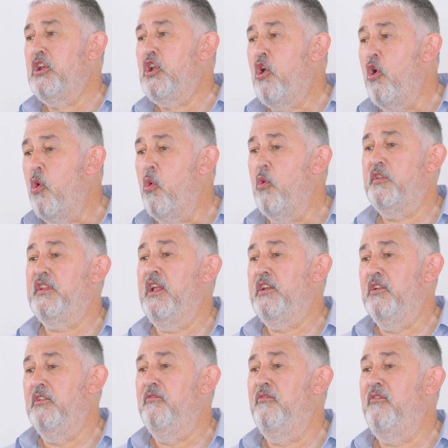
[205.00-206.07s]
course I
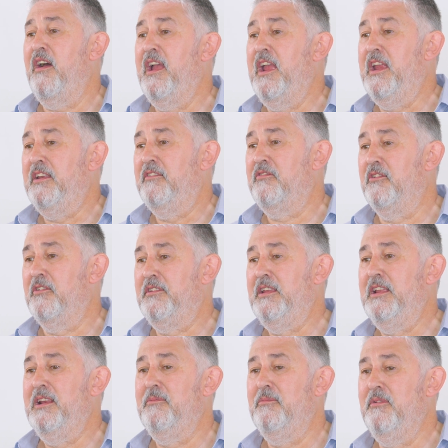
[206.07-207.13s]
could find for
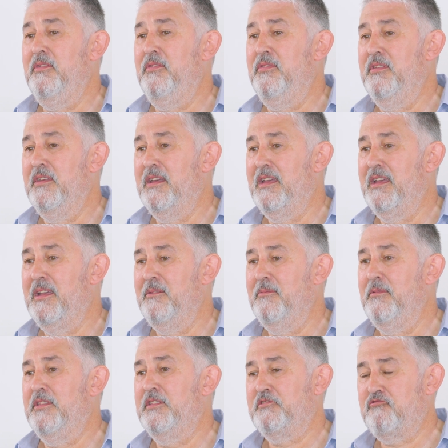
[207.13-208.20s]
dealing
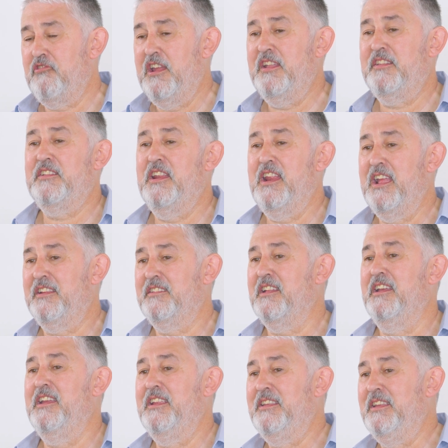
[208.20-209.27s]
with stress and
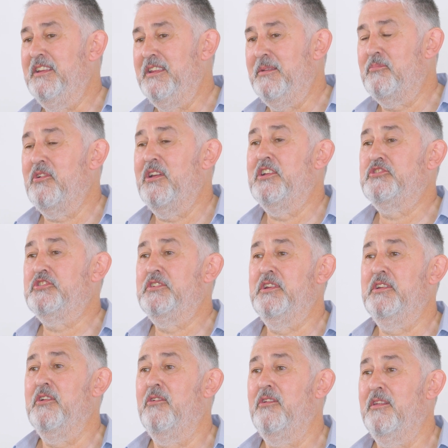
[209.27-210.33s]
anxiety and depression
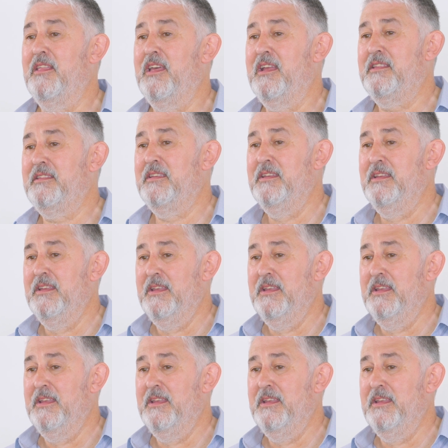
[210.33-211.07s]
and all that.